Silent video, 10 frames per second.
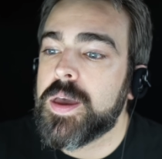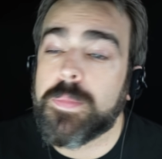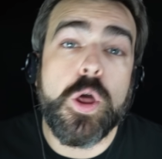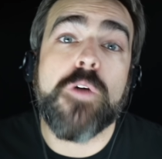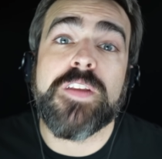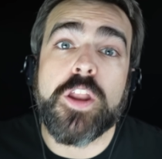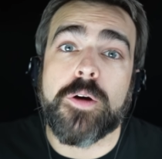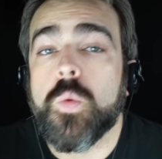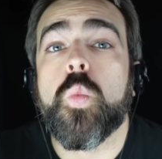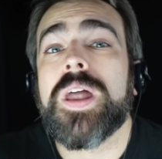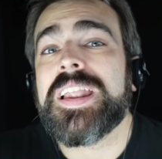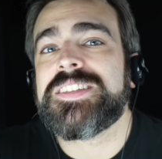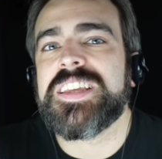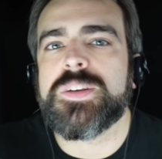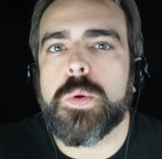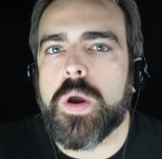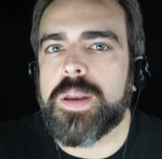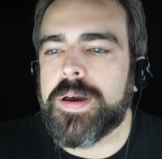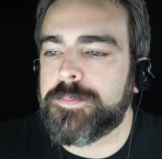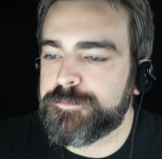but hopefully not. One less thing to be worried about.